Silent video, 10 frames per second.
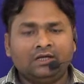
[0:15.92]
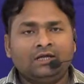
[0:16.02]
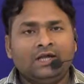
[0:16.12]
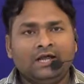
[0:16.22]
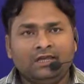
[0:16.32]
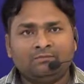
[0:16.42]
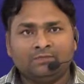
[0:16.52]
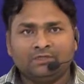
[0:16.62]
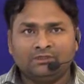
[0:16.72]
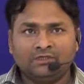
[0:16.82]
help
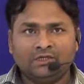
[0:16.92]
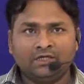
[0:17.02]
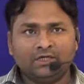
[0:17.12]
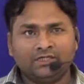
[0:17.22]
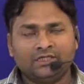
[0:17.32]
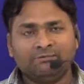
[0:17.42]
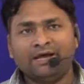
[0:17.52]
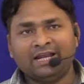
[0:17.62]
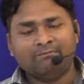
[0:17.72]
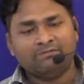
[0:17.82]
in the
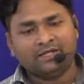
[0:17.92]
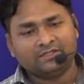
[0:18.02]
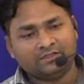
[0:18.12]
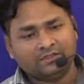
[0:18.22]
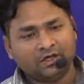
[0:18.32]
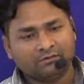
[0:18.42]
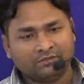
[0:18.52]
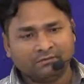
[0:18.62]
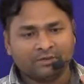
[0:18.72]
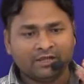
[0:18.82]
development of
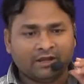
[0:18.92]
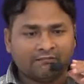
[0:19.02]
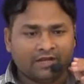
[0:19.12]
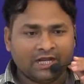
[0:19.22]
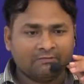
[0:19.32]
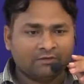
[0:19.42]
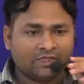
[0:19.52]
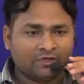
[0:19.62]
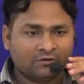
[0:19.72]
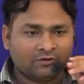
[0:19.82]
the pre-Raphaelite
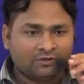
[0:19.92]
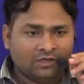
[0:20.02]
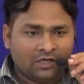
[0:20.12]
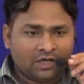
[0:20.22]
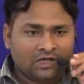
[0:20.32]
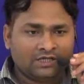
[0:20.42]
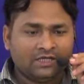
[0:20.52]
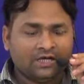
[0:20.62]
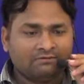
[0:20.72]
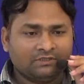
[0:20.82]
Brotherhood. And
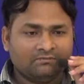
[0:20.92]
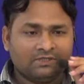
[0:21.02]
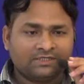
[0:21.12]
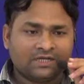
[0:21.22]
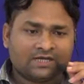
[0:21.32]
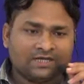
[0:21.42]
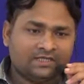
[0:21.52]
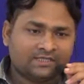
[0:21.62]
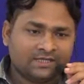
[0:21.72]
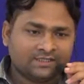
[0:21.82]
thereafter, we started
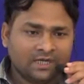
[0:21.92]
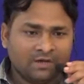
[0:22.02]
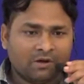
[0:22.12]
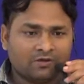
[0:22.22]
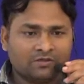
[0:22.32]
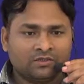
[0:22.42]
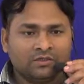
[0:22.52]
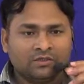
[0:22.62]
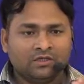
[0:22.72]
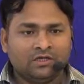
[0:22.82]
discussing about
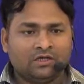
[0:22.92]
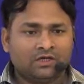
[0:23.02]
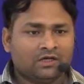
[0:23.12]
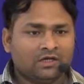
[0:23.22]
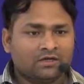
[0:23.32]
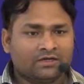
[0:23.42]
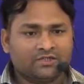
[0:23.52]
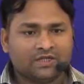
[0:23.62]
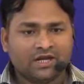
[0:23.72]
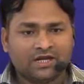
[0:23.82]
uh,
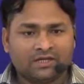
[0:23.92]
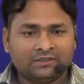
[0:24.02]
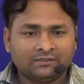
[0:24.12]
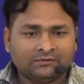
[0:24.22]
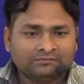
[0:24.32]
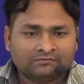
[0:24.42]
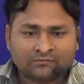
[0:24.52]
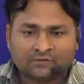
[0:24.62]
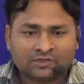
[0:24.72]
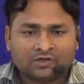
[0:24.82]
Christiana
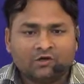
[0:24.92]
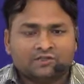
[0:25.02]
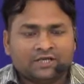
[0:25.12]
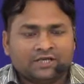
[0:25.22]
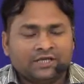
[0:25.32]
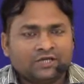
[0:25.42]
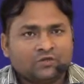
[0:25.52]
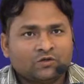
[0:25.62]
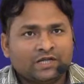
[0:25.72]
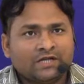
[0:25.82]
Rossetti,
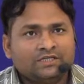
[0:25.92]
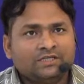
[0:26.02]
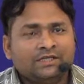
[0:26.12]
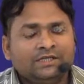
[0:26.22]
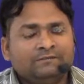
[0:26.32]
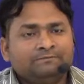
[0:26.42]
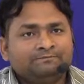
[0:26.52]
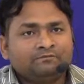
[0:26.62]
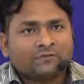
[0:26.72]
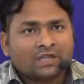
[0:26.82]
actually, and she
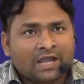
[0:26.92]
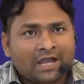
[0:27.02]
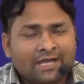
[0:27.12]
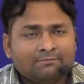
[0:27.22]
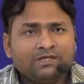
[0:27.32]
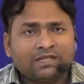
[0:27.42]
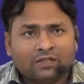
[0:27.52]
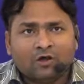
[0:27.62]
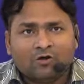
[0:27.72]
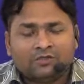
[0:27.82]
helped a
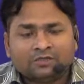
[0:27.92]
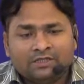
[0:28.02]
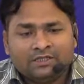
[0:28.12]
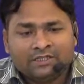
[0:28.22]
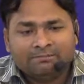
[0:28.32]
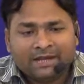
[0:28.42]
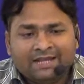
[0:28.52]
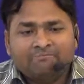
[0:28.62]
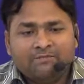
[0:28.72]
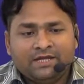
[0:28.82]
lot in the
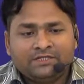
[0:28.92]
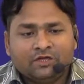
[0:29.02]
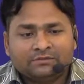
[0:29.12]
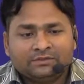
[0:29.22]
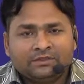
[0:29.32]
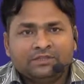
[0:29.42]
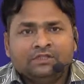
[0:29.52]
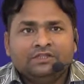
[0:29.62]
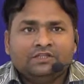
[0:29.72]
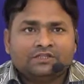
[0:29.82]
development of
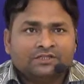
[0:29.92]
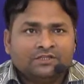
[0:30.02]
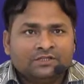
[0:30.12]
this